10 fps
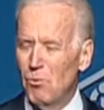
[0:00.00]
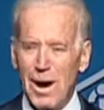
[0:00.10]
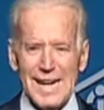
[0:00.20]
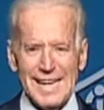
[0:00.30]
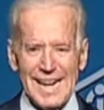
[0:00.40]

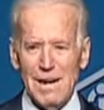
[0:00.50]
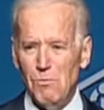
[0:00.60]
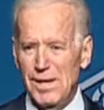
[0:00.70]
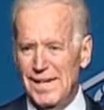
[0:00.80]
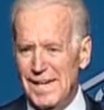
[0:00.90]
Why can't
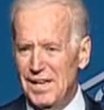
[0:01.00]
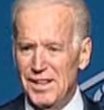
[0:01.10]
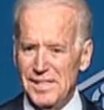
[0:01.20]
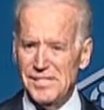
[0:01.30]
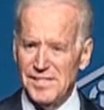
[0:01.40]
we get
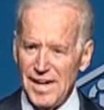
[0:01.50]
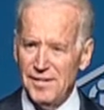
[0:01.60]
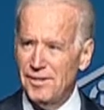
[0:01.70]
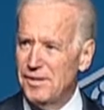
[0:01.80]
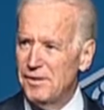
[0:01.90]
this, that,
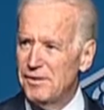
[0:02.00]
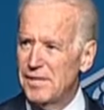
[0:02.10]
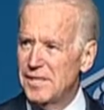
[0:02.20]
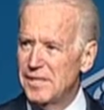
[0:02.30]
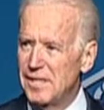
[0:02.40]
or the other
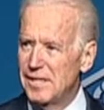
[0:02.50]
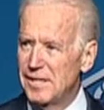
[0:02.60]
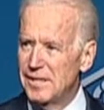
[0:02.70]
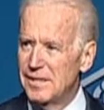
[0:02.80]
thing done?